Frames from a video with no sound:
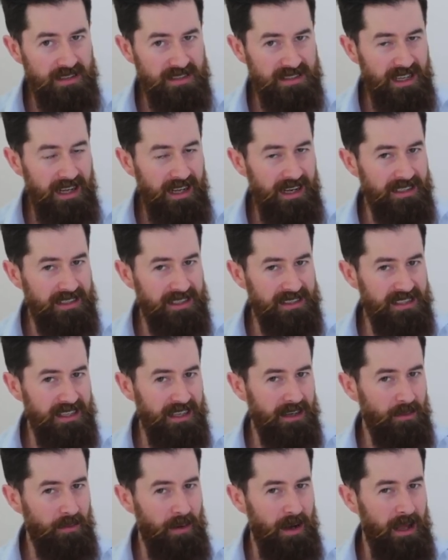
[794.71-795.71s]
starting to
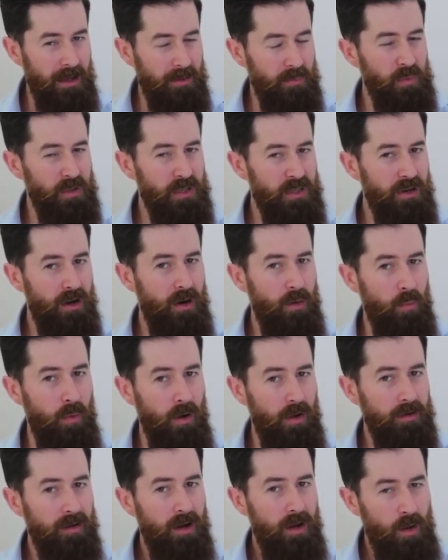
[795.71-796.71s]
tick around. You know
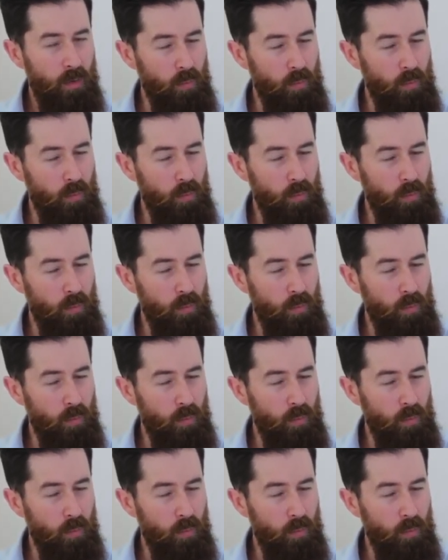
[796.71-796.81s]
what?